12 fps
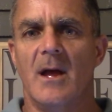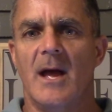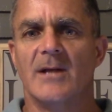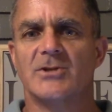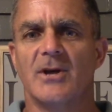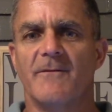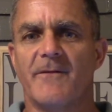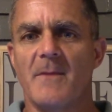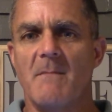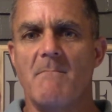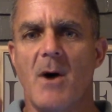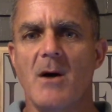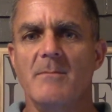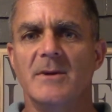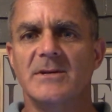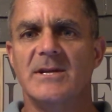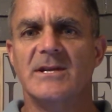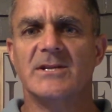And so from the
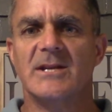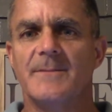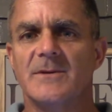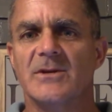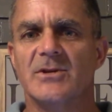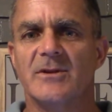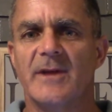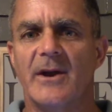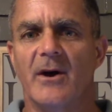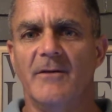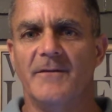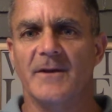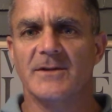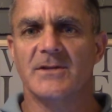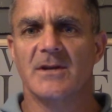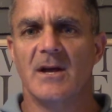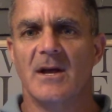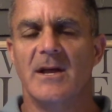moment he stepped into that
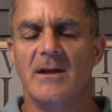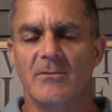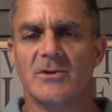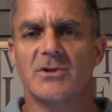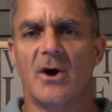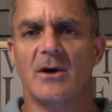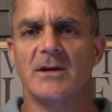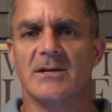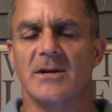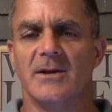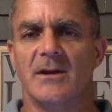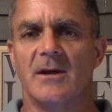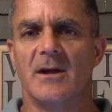office, he was targeted.